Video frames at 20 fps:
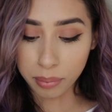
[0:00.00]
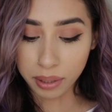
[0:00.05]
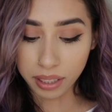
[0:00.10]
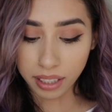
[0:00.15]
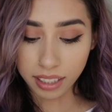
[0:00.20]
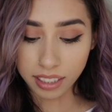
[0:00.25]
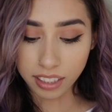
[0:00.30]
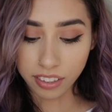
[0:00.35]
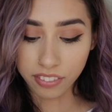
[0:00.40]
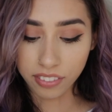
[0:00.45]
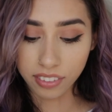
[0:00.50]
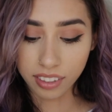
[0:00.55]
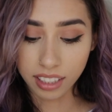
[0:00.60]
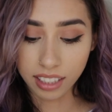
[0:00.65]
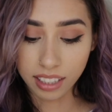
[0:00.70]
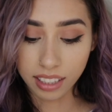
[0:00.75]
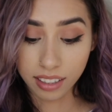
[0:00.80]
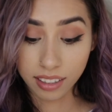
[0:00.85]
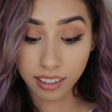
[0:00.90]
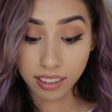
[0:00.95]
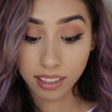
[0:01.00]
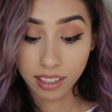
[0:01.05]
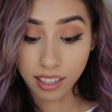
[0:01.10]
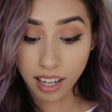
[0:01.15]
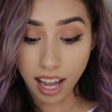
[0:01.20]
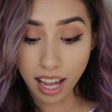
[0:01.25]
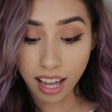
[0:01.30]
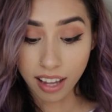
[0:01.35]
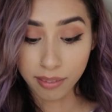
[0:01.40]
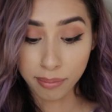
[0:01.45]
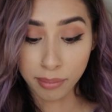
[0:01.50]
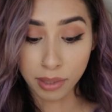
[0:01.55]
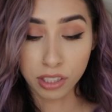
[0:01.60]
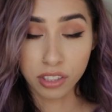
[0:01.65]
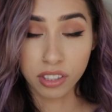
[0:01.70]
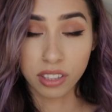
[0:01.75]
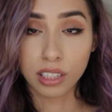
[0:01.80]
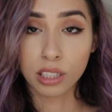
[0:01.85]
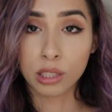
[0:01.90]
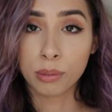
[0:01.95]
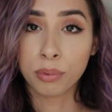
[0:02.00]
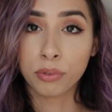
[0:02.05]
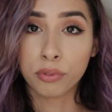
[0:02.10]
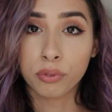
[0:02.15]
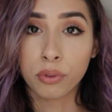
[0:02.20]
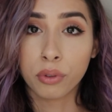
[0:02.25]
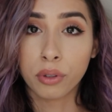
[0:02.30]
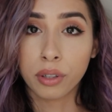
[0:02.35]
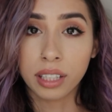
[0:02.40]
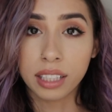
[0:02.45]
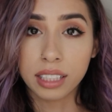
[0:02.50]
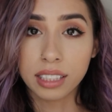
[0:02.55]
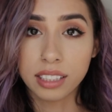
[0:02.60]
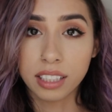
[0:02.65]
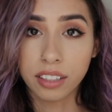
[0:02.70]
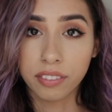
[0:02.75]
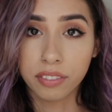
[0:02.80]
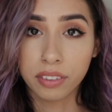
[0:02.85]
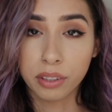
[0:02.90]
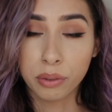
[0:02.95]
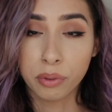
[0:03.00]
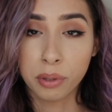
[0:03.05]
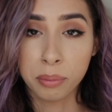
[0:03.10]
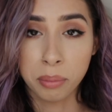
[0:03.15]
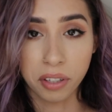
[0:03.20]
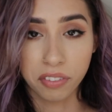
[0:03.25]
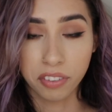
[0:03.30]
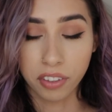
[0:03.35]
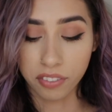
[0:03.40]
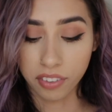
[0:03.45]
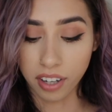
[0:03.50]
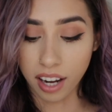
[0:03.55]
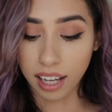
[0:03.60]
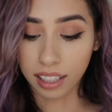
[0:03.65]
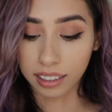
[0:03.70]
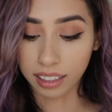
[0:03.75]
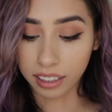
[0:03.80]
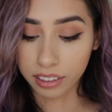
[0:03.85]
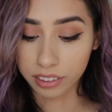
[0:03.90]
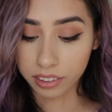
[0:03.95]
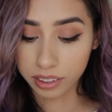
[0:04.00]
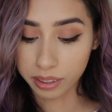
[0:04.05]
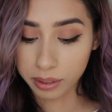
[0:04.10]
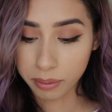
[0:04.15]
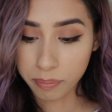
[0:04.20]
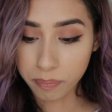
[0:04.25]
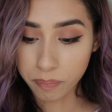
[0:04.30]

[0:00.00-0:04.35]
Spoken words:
But yeah, definitely, I have mentioned this before, and it's definitely one of my favorite highlighters.